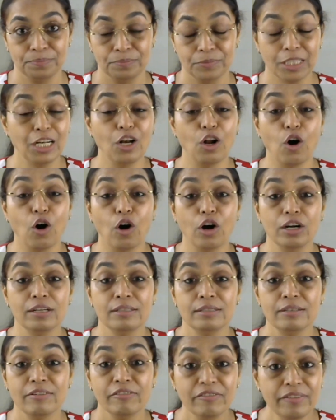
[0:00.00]
The
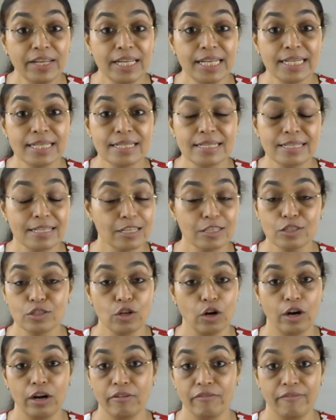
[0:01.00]
Lord Venus is
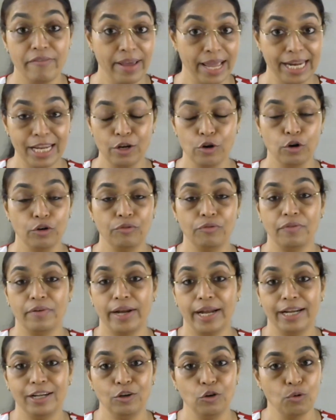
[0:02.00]
not a very good
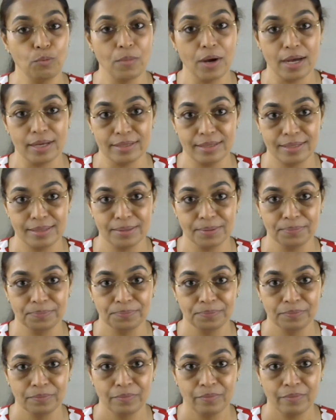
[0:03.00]
friend to Mars.
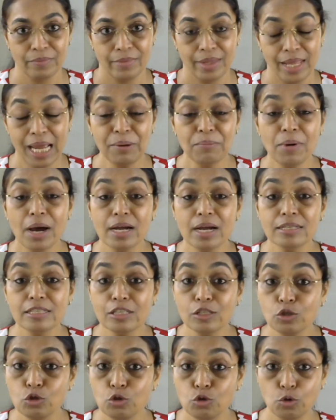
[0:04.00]
And Mars
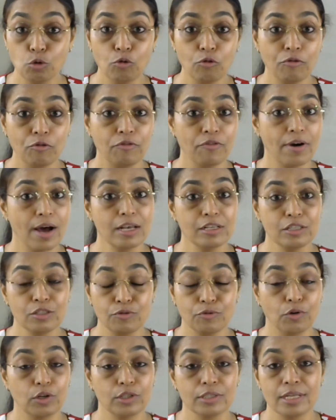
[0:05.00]
is too fast
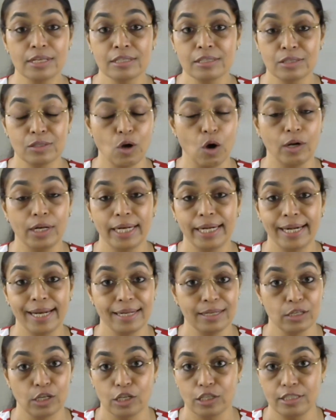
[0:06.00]
for this solid
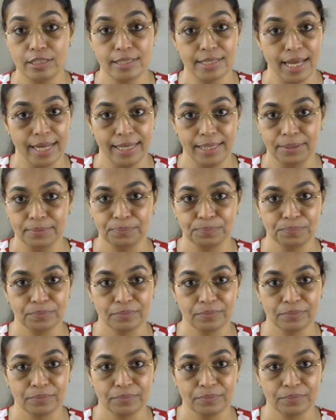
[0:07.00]
and earth sign.